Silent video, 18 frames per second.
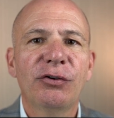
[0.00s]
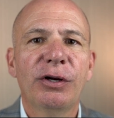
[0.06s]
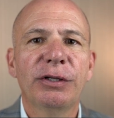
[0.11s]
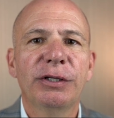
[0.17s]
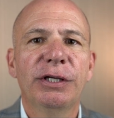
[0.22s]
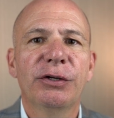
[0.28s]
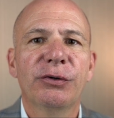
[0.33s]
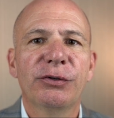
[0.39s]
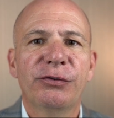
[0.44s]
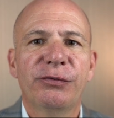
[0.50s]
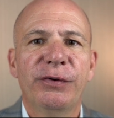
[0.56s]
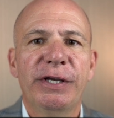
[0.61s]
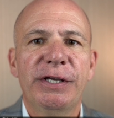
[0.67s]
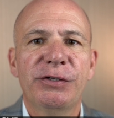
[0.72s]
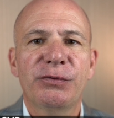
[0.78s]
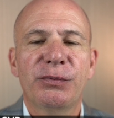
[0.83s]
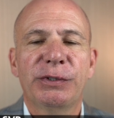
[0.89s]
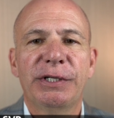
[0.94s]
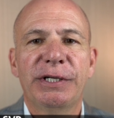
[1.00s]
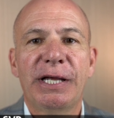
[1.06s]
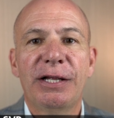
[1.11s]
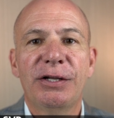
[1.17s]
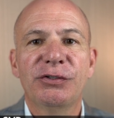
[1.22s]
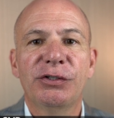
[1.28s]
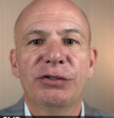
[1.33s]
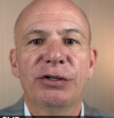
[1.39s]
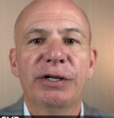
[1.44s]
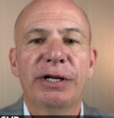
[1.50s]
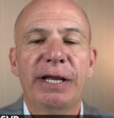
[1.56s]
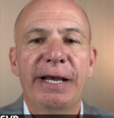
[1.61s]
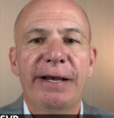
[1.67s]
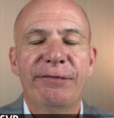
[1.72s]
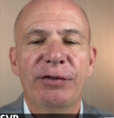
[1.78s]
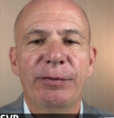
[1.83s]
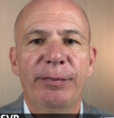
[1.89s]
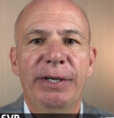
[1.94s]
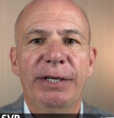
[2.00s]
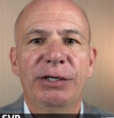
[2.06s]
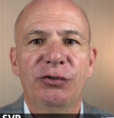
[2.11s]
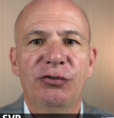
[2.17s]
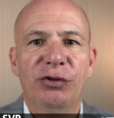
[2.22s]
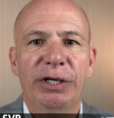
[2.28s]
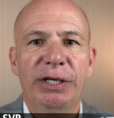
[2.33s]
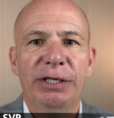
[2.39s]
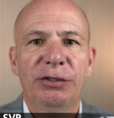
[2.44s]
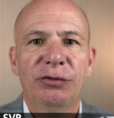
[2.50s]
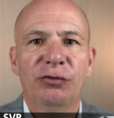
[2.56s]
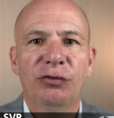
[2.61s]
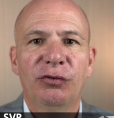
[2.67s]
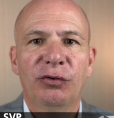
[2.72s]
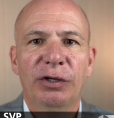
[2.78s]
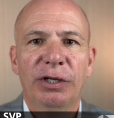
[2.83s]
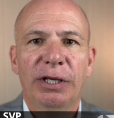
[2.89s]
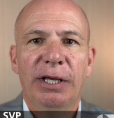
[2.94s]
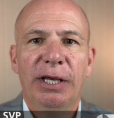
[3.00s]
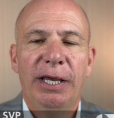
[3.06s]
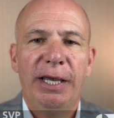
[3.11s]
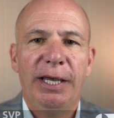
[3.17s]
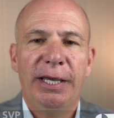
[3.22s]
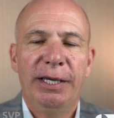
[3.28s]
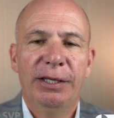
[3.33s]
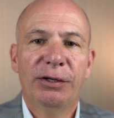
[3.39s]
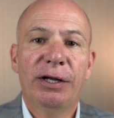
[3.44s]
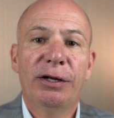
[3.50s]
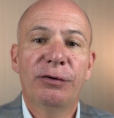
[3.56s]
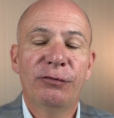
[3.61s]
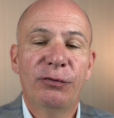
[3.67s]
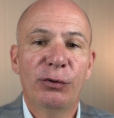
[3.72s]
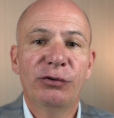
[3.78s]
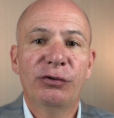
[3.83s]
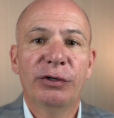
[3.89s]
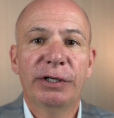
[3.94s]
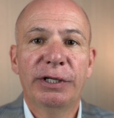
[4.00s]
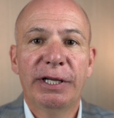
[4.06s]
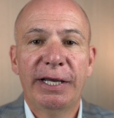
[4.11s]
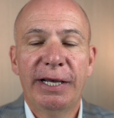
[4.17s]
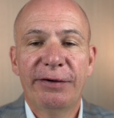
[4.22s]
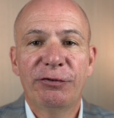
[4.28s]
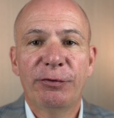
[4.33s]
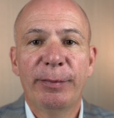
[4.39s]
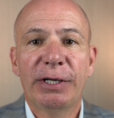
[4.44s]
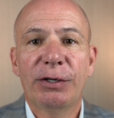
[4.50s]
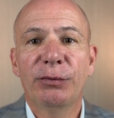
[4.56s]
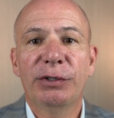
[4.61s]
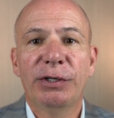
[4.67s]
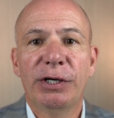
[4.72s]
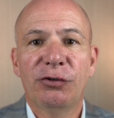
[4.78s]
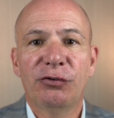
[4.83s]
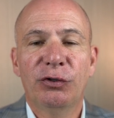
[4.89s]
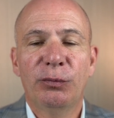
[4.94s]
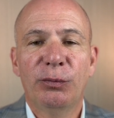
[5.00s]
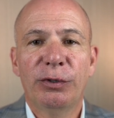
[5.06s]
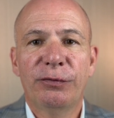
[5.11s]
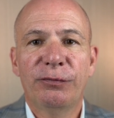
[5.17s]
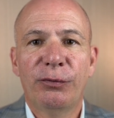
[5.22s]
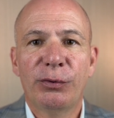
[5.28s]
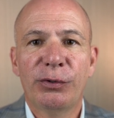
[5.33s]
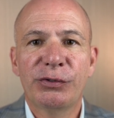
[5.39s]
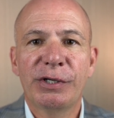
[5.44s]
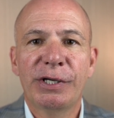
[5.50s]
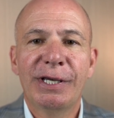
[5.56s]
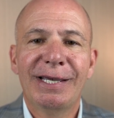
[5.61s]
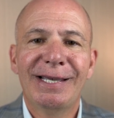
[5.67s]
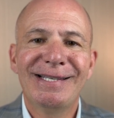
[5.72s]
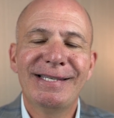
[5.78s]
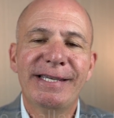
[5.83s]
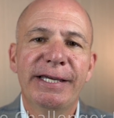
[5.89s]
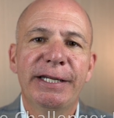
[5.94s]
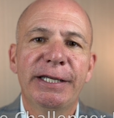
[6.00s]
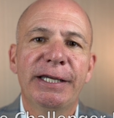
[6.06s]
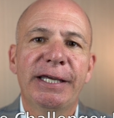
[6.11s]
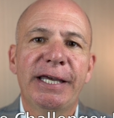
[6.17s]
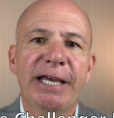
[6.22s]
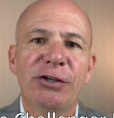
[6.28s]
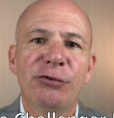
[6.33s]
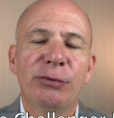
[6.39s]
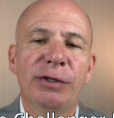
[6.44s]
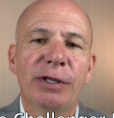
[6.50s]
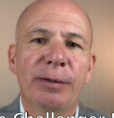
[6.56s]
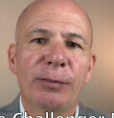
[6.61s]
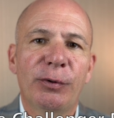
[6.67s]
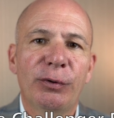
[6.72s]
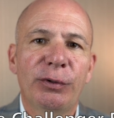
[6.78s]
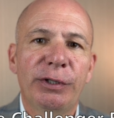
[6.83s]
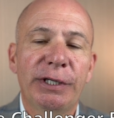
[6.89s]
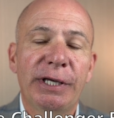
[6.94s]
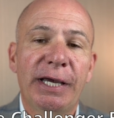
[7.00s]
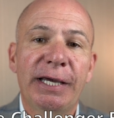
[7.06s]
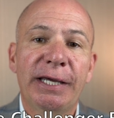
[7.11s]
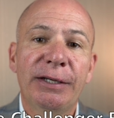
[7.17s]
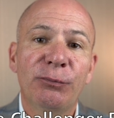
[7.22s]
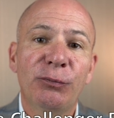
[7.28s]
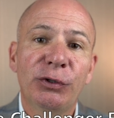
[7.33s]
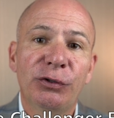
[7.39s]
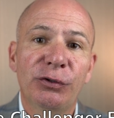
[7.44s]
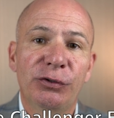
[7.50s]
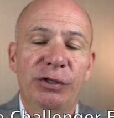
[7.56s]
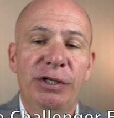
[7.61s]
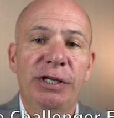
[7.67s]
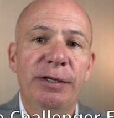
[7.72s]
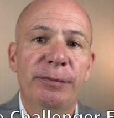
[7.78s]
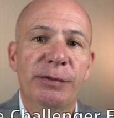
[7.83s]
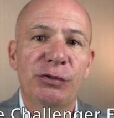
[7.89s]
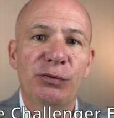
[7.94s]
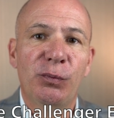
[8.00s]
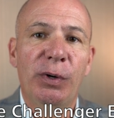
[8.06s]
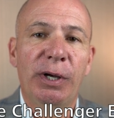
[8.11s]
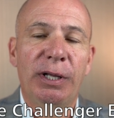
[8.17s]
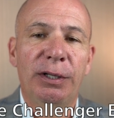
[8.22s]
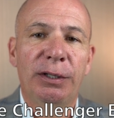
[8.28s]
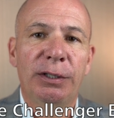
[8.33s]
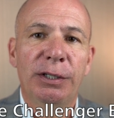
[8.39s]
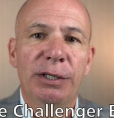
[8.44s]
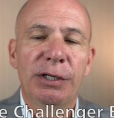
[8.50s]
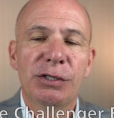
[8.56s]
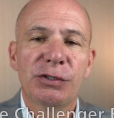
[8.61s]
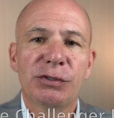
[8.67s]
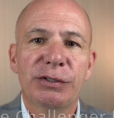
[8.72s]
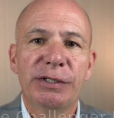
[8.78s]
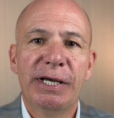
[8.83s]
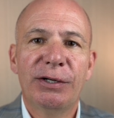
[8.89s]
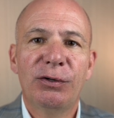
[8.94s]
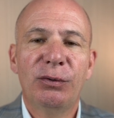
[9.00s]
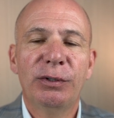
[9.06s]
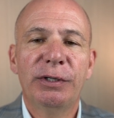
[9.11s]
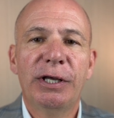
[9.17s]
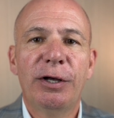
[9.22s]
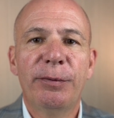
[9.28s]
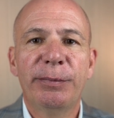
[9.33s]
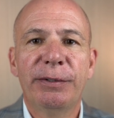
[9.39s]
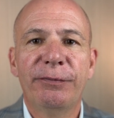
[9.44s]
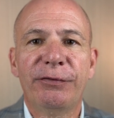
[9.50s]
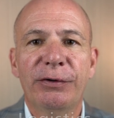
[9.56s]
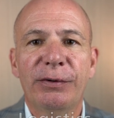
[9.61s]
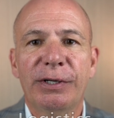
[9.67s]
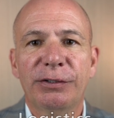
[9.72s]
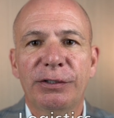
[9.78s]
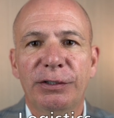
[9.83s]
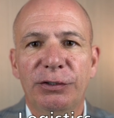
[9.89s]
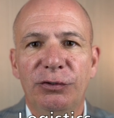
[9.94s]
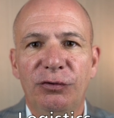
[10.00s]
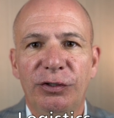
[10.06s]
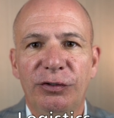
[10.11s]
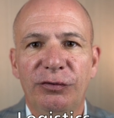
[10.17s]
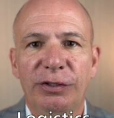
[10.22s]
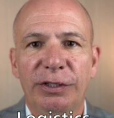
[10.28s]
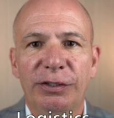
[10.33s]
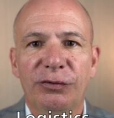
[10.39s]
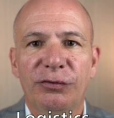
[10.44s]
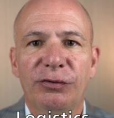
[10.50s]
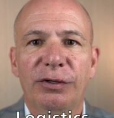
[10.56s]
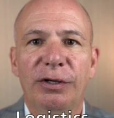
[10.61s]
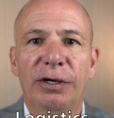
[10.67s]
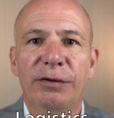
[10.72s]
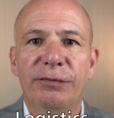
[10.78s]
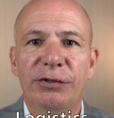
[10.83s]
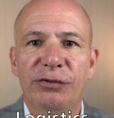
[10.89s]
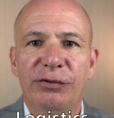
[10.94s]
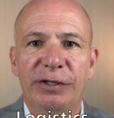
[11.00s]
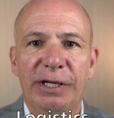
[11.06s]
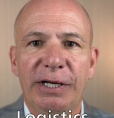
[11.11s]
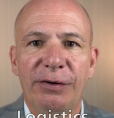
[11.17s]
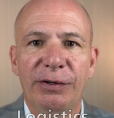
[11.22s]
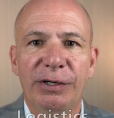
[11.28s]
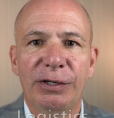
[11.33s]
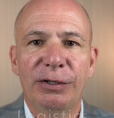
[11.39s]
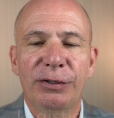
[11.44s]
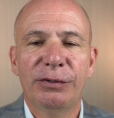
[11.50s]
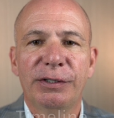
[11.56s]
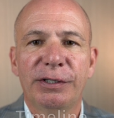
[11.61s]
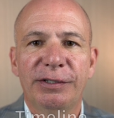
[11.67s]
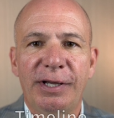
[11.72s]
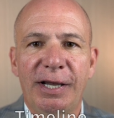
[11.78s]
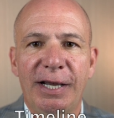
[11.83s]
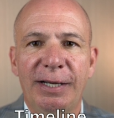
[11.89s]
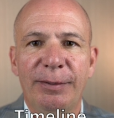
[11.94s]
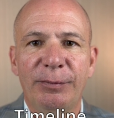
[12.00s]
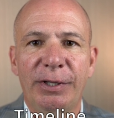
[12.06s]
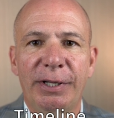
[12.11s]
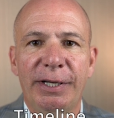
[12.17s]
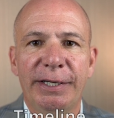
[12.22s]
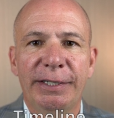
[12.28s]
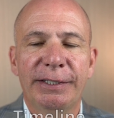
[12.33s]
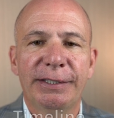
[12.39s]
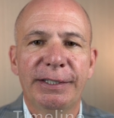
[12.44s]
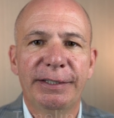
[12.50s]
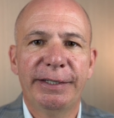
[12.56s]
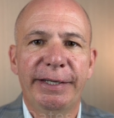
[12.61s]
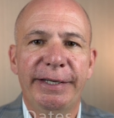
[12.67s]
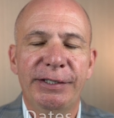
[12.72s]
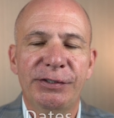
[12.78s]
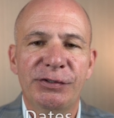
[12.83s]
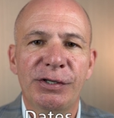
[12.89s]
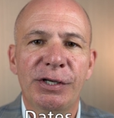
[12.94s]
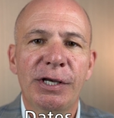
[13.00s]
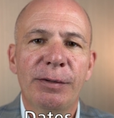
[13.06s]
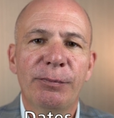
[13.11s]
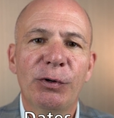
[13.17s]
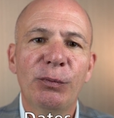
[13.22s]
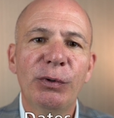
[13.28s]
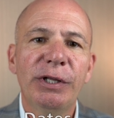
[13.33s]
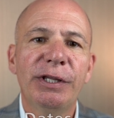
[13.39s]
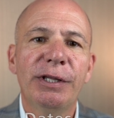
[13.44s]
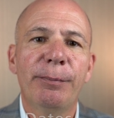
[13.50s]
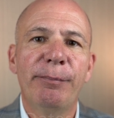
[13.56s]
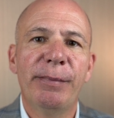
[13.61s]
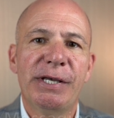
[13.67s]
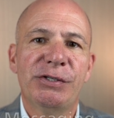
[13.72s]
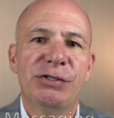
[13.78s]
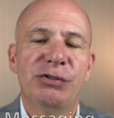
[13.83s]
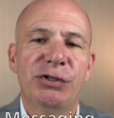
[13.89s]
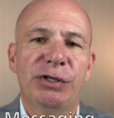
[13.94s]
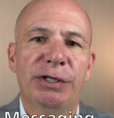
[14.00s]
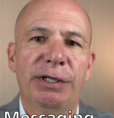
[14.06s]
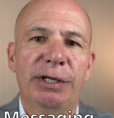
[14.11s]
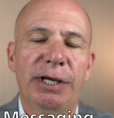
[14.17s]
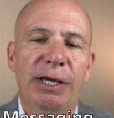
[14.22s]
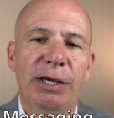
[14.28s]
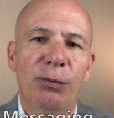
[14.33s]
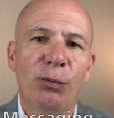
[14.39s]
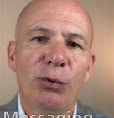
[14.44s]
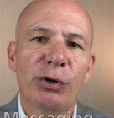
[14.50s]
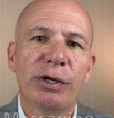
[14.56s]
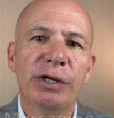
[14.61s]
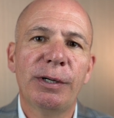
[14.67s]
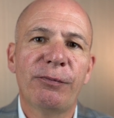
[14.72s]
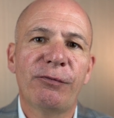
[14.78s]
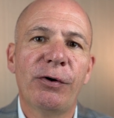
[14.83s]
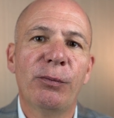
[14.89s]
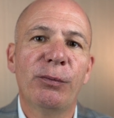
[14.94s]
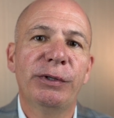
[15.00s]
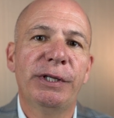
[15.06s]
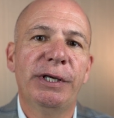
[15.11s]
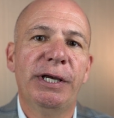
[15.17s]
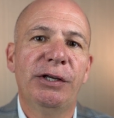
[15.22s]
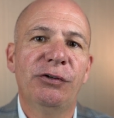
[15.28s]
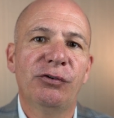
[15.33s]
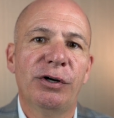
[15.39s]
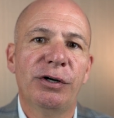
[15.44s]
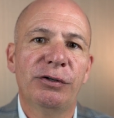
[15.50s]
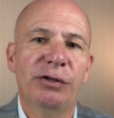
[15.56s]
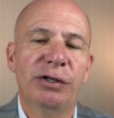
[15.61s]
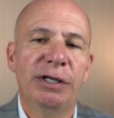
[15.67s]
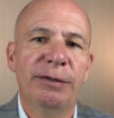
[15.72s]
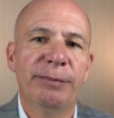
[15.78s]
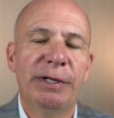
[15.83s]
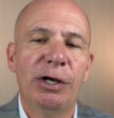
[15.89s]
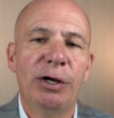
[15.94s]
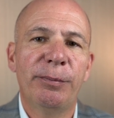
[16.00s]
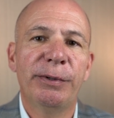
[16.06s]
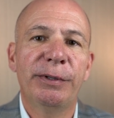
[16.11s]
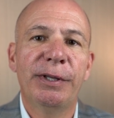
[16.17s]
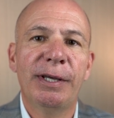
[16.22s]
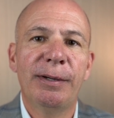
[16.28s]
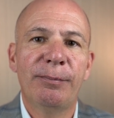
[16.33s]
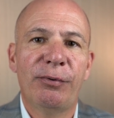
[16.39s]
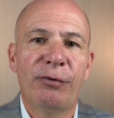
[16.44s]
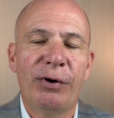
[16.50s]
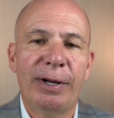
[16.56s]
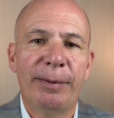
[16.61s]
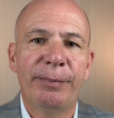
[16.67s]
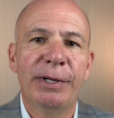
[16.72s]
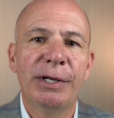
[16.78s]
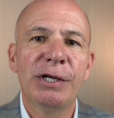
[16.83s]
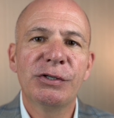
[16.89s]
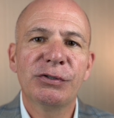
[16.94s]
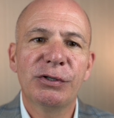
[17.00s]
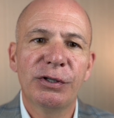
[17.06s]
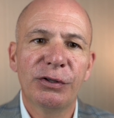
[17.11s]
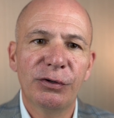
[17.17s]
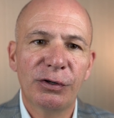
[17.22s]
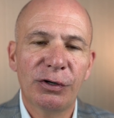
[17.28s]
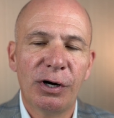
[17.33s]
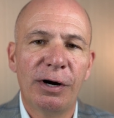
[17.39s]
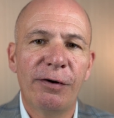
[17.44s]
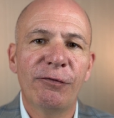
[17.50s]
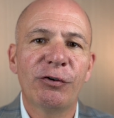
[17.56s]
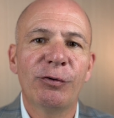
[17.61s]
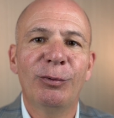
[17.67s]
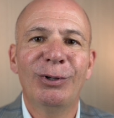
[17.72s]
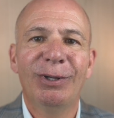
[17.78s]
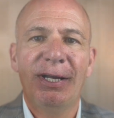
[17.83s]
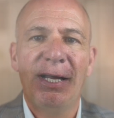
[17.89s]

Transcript: R leader is faced with the knowledge that they're going to have to make a change and how unfortunately going to have to make a reduction in workforce, is getting engaged with them early and with their team as well. So not only helping them figure out the logistics of the scenario, the timeline, the dates, but really the messaging and working up front with the H R team and helping them prep so that they're comfortable and